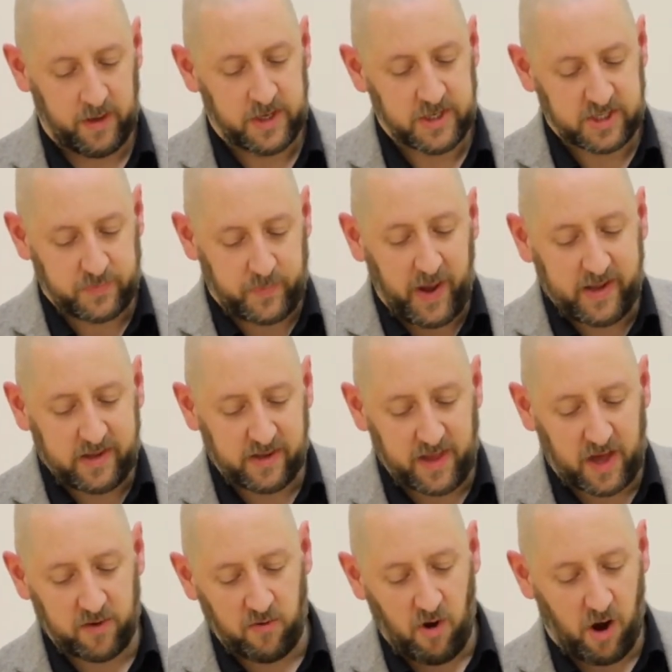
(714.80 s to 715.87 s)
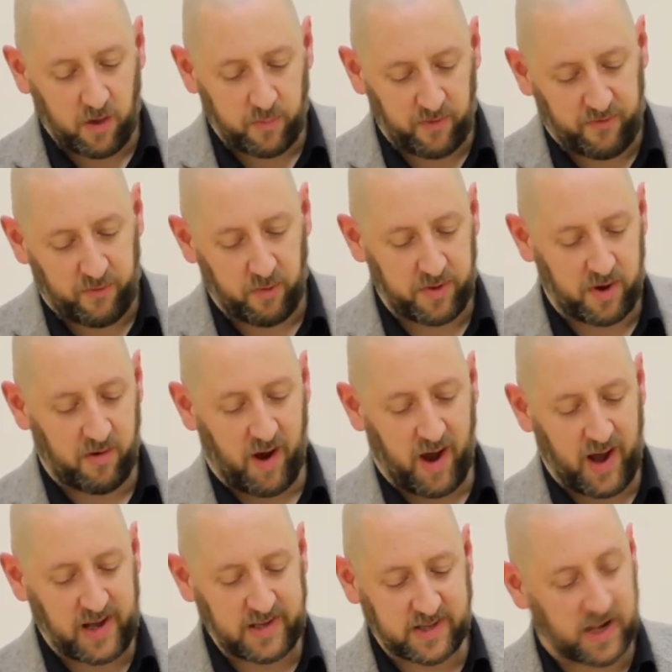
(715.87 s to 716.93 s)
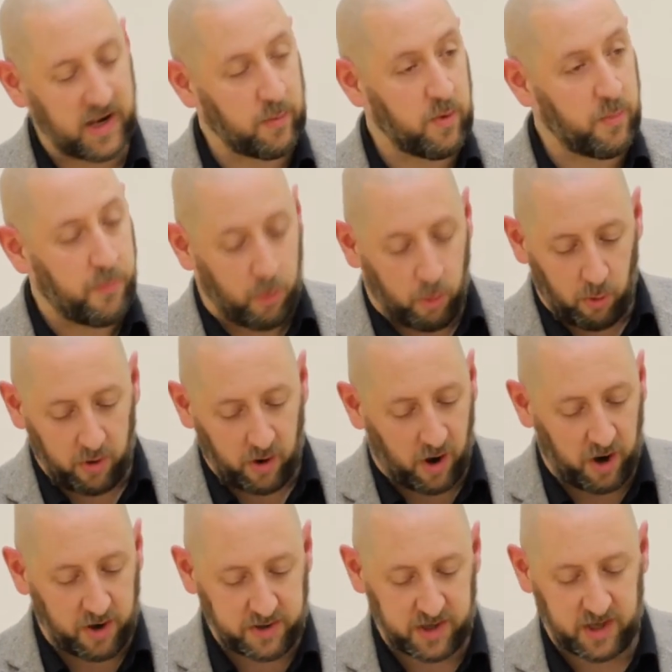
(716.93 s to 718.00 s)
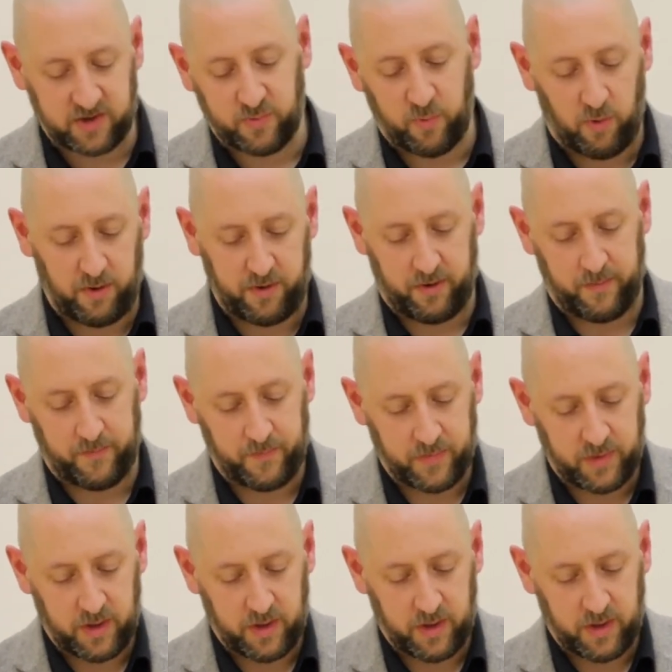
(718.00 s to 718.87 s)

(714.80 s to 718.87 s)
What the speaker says: Speak to that rock before their eyes, and it will pour out its water.